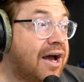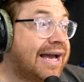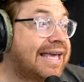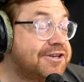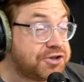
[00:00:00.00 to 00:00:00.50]

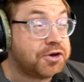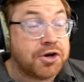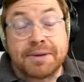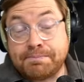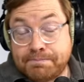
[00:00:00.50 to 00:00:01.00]
I guess you
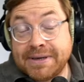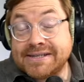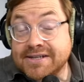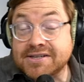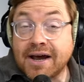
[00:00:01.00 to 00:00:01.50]
could be
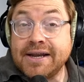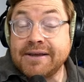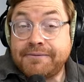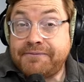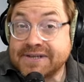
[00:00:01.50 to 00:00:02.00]

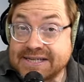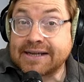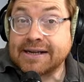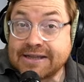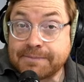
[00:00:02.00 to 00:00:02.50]
designing
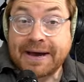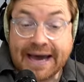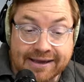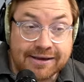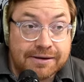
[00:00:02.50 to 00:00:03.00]
physically the
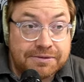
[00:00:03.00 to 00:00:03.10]
pack.